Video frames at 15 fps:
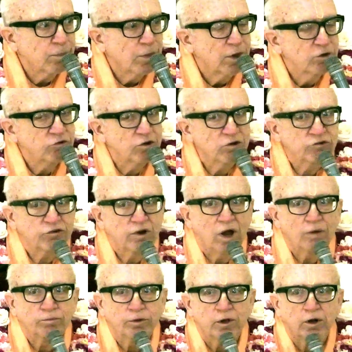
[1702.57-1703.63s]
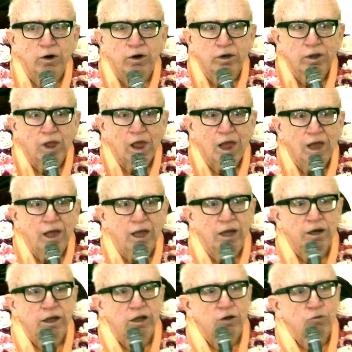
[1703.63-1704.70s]
so I'll stop there.
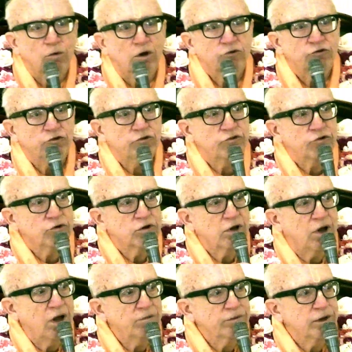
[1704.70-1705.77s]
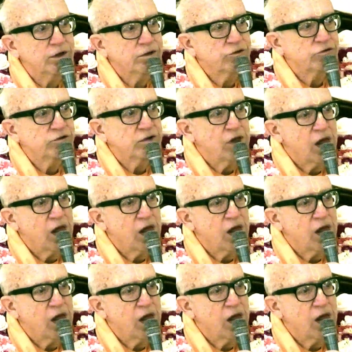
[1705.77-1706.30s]
Any questions or comments?